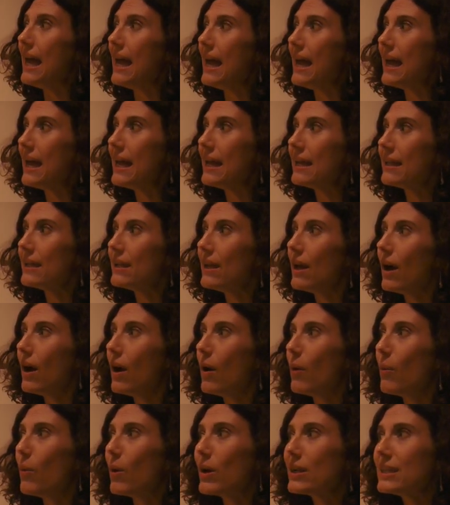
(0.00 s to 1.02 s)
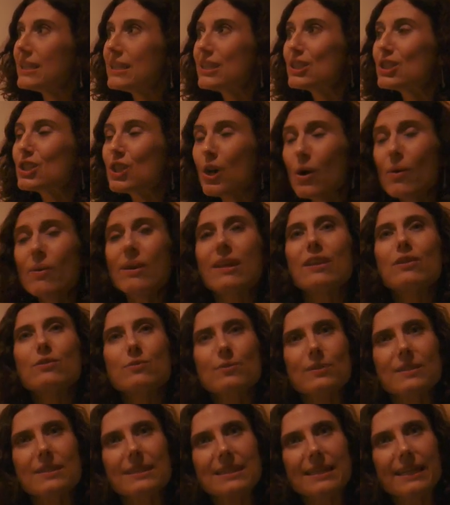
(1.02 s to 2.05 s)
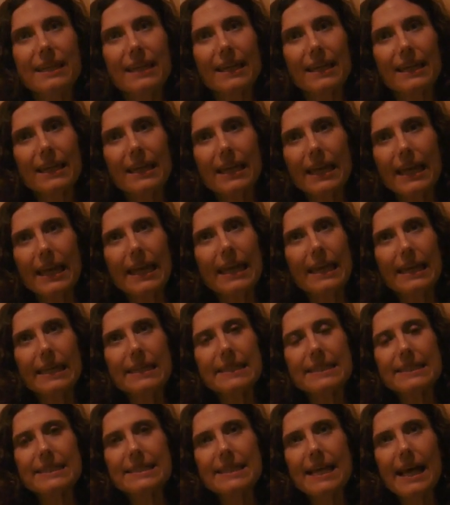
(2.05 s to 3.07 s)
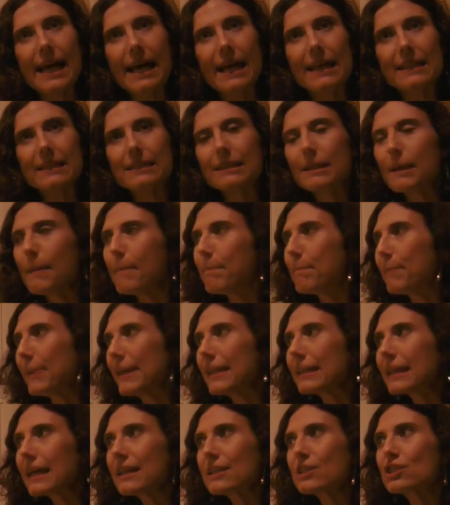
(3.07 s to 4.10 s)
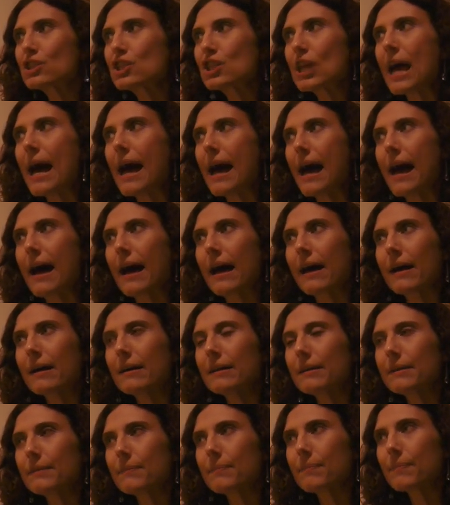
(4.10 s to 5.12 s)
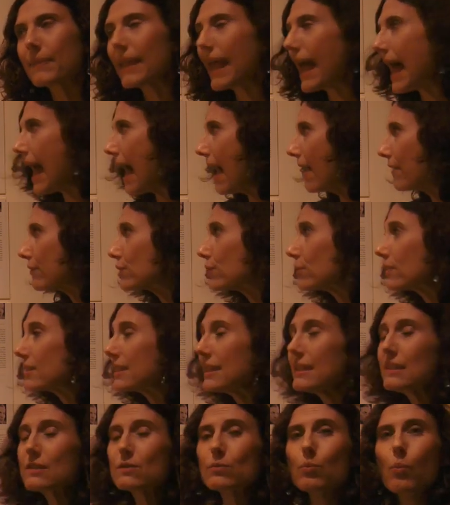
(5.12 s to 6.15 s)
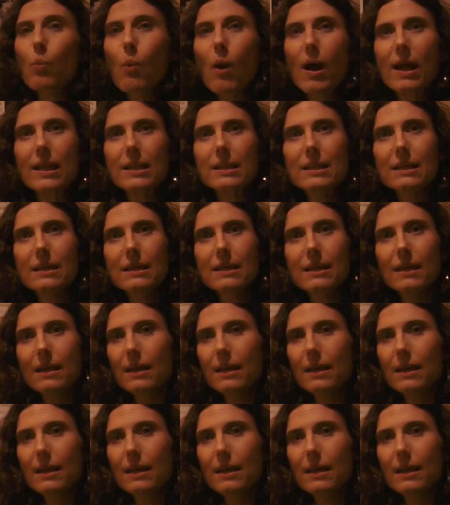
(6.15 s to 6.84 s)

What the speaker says: And what is so interesting is that Pinchas Sha'ar, after this one